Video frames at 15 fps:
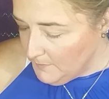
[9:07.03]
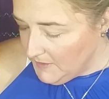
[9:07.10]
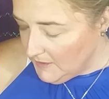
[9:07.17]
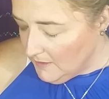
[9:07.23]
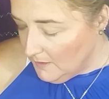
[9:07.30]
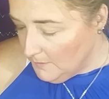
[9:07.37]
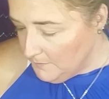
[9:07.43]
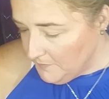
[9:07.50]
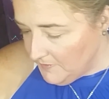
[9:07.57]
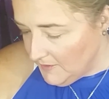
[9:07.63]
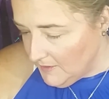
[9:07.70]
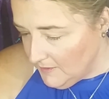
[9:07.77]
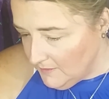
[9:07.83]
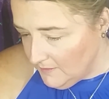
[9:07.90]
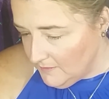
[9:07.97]
coming up
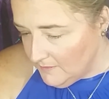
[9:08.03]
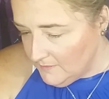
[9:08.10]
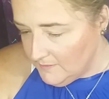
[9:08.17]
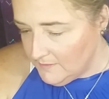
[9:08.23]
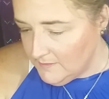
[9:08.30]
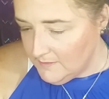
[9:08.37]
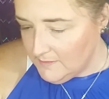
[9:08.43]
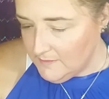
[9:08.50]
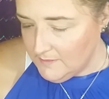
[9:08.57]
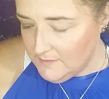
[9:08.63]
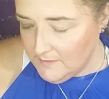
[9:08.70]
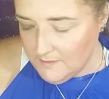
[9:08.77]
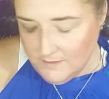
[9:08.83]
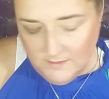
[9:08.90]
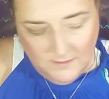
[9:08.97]
that
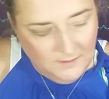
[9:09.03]
is,